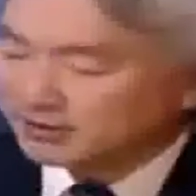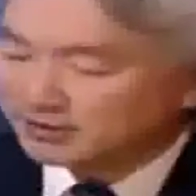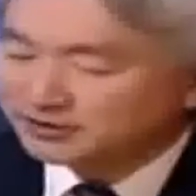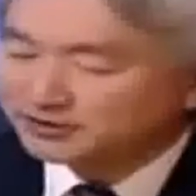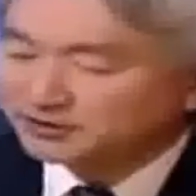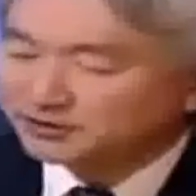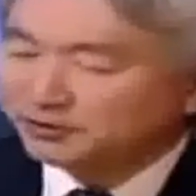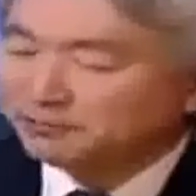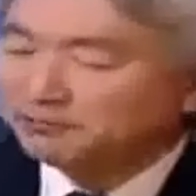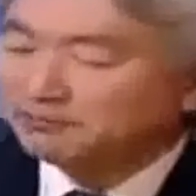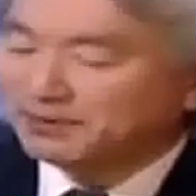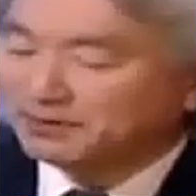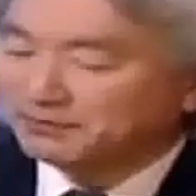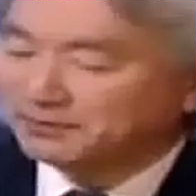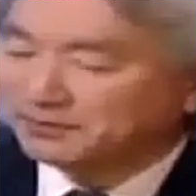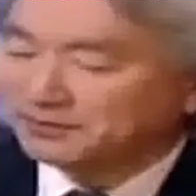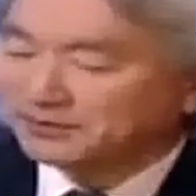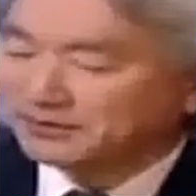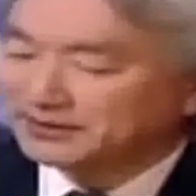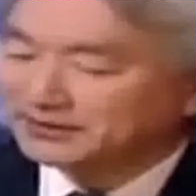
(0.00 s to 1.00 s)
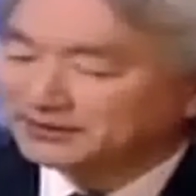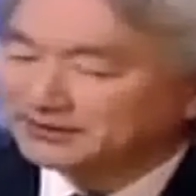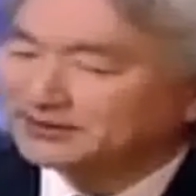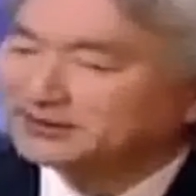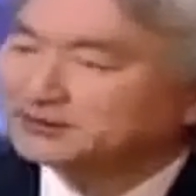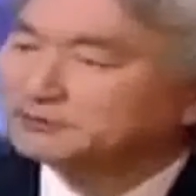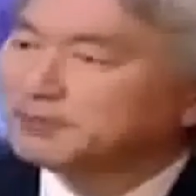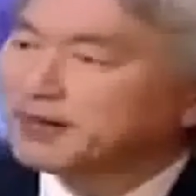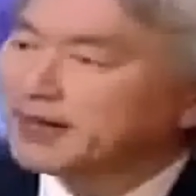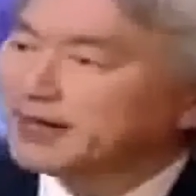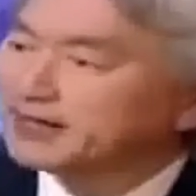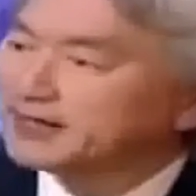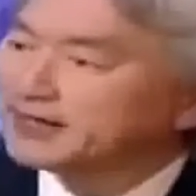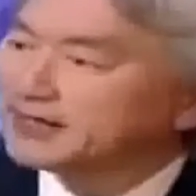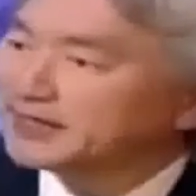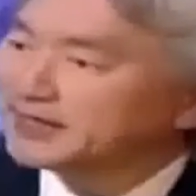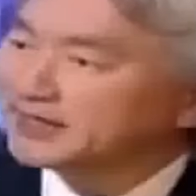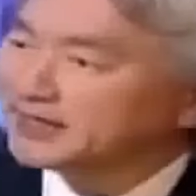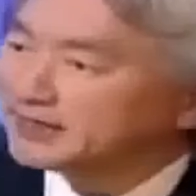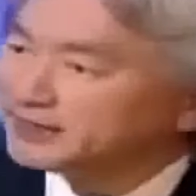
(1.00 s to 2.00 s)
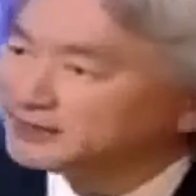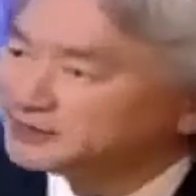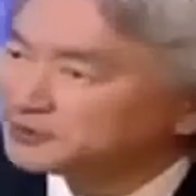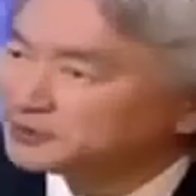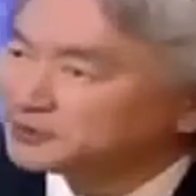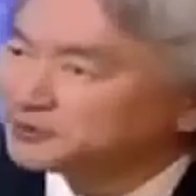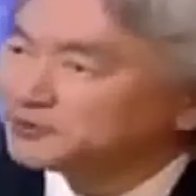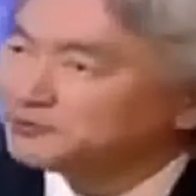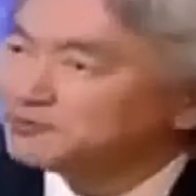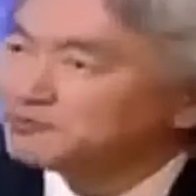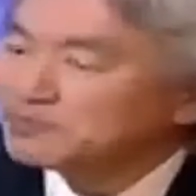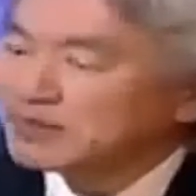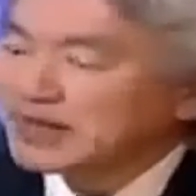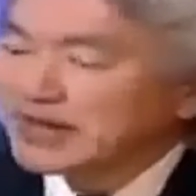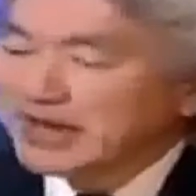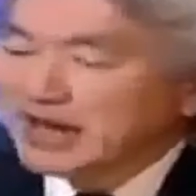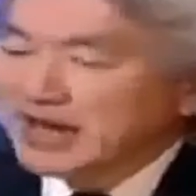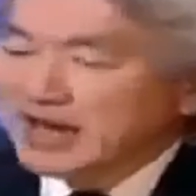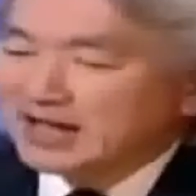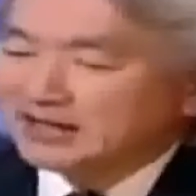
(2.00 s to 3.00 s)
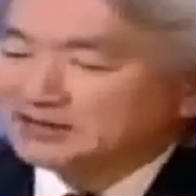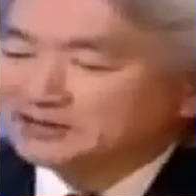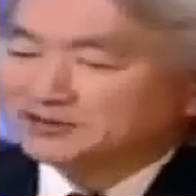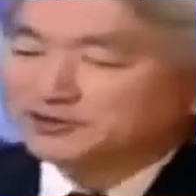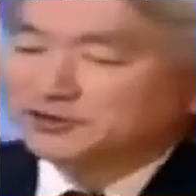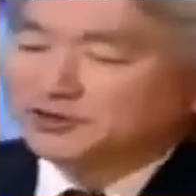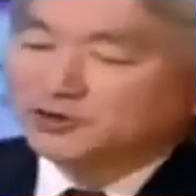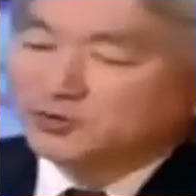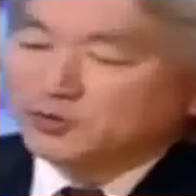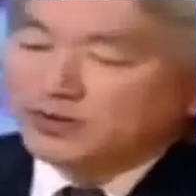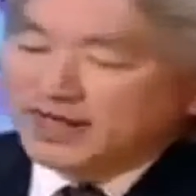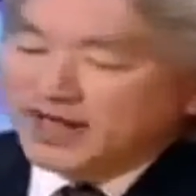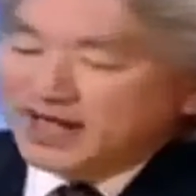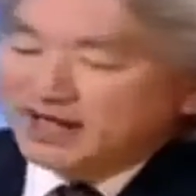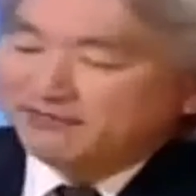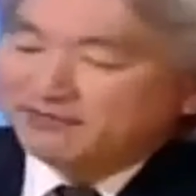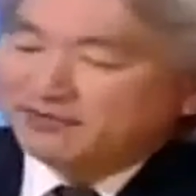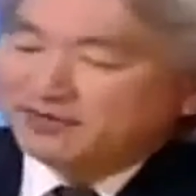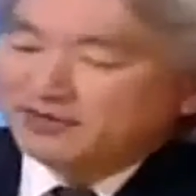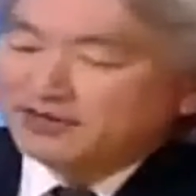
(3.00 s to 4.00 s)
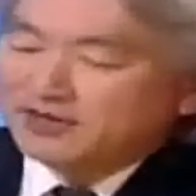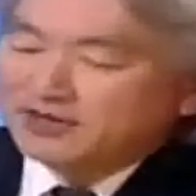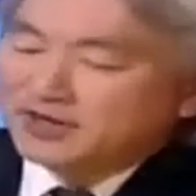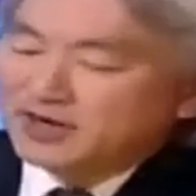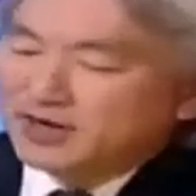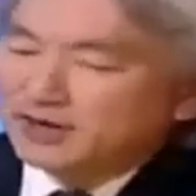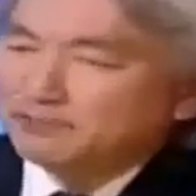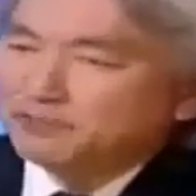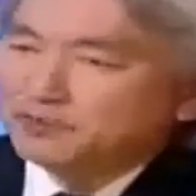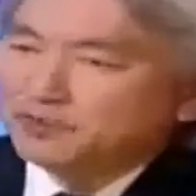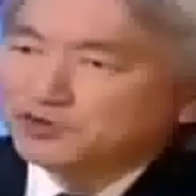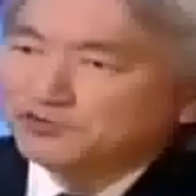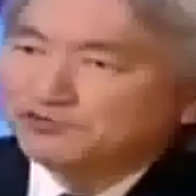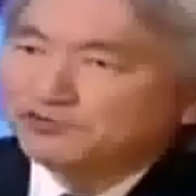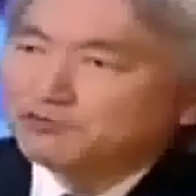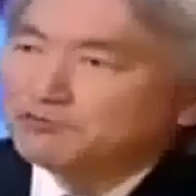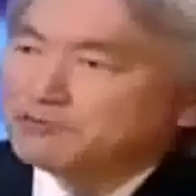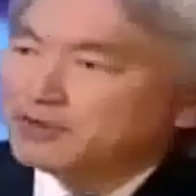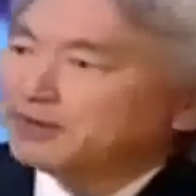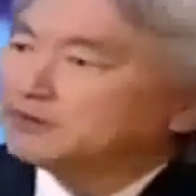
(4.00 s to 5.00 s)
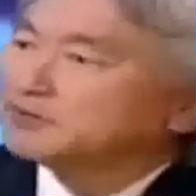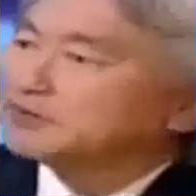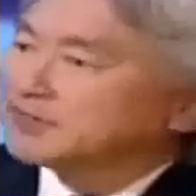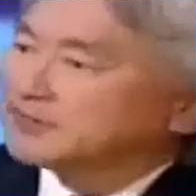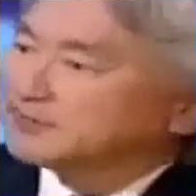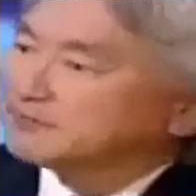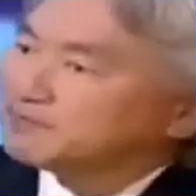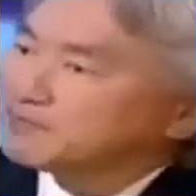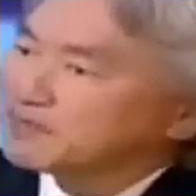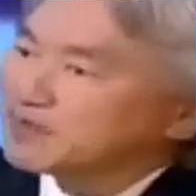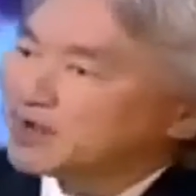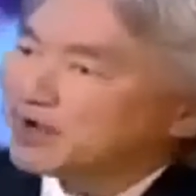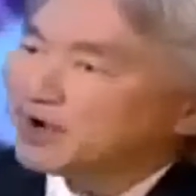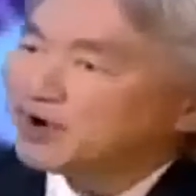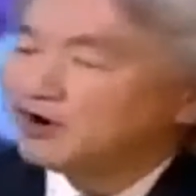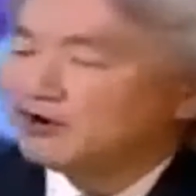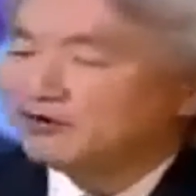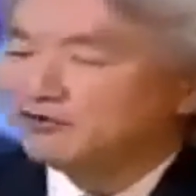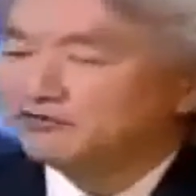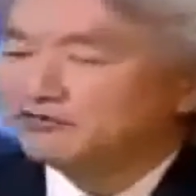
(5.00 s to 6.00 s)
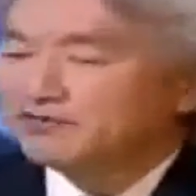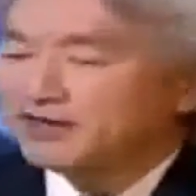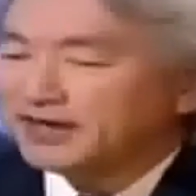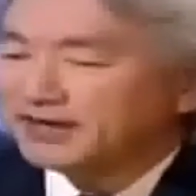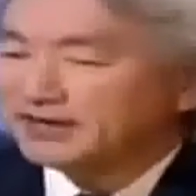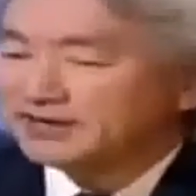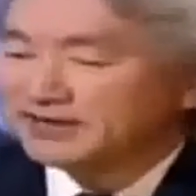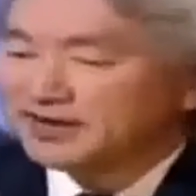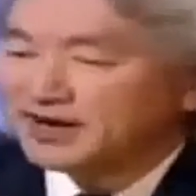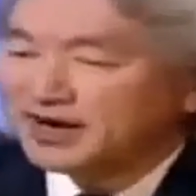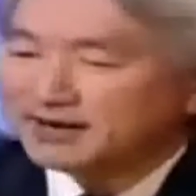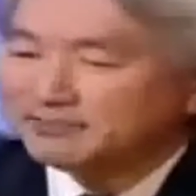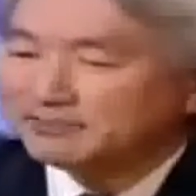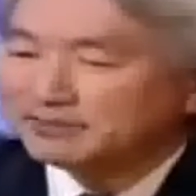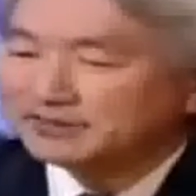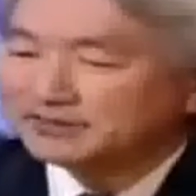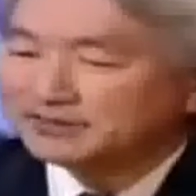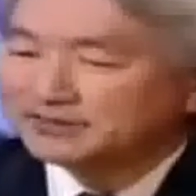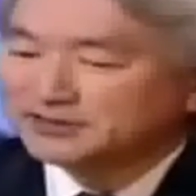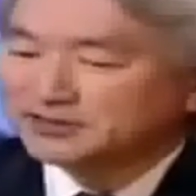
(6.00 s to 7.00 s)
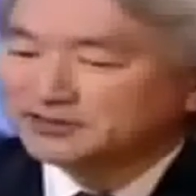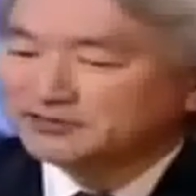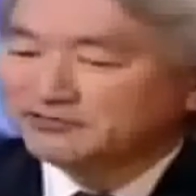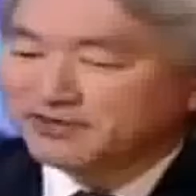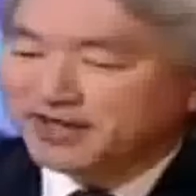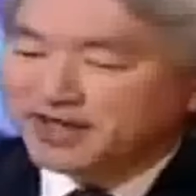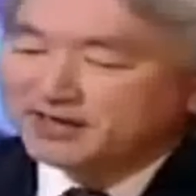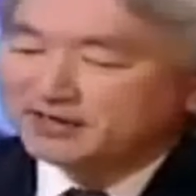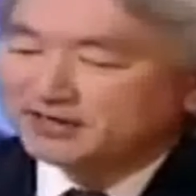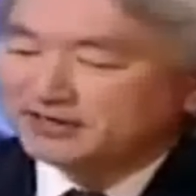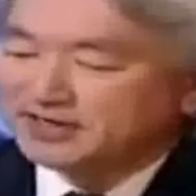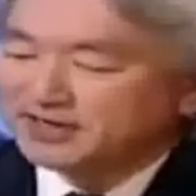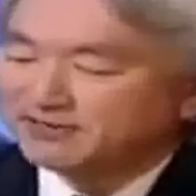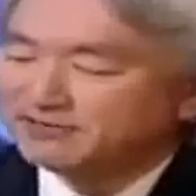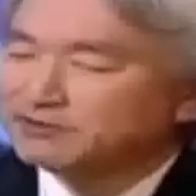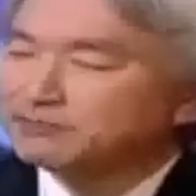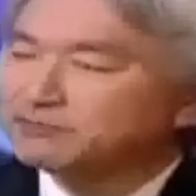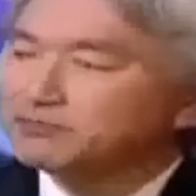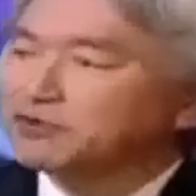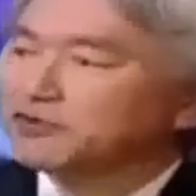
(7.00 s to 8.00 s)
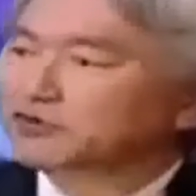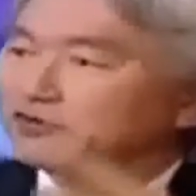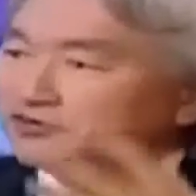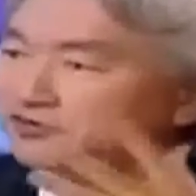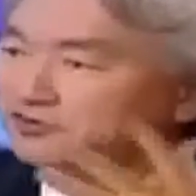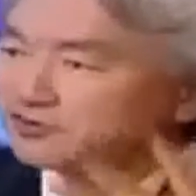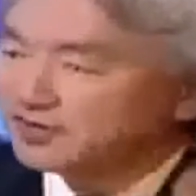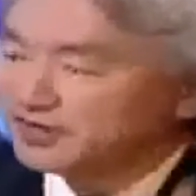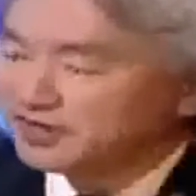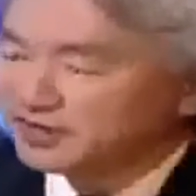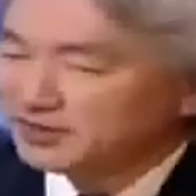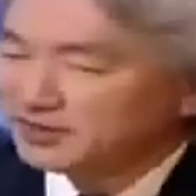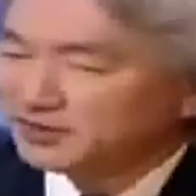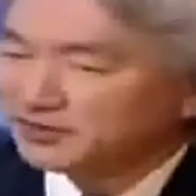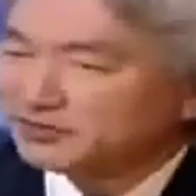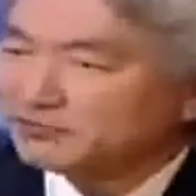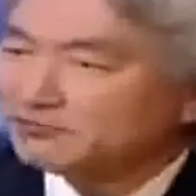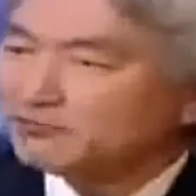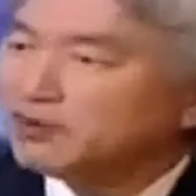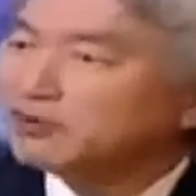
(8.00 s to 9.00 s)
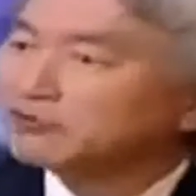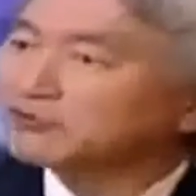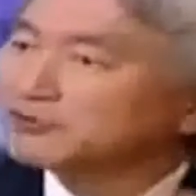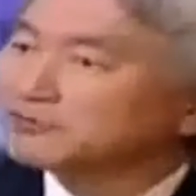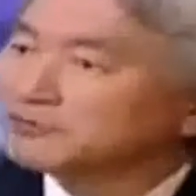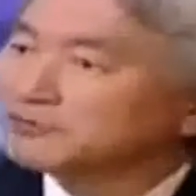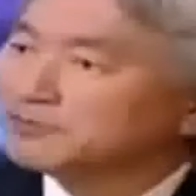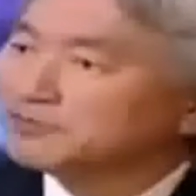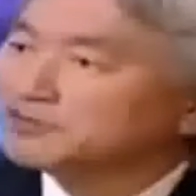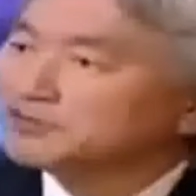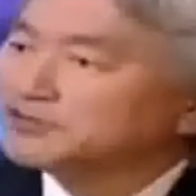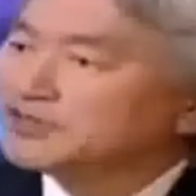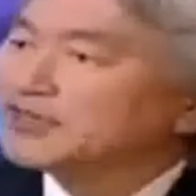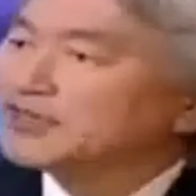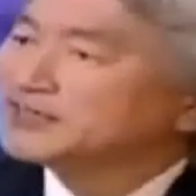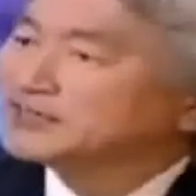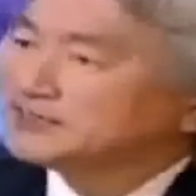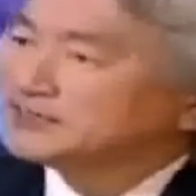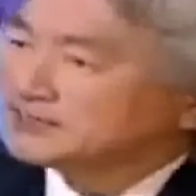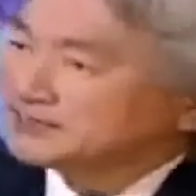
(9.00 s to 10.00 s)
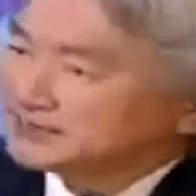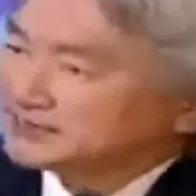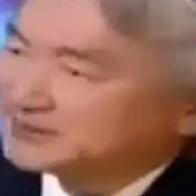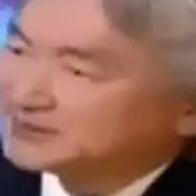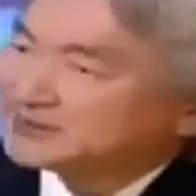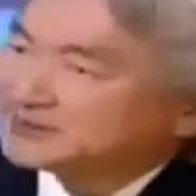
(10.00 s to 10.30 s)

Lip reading: our soap bubble is expanding into. And so we have a beautiful melding of a timeless nirvana giving birth to multiple Genesises.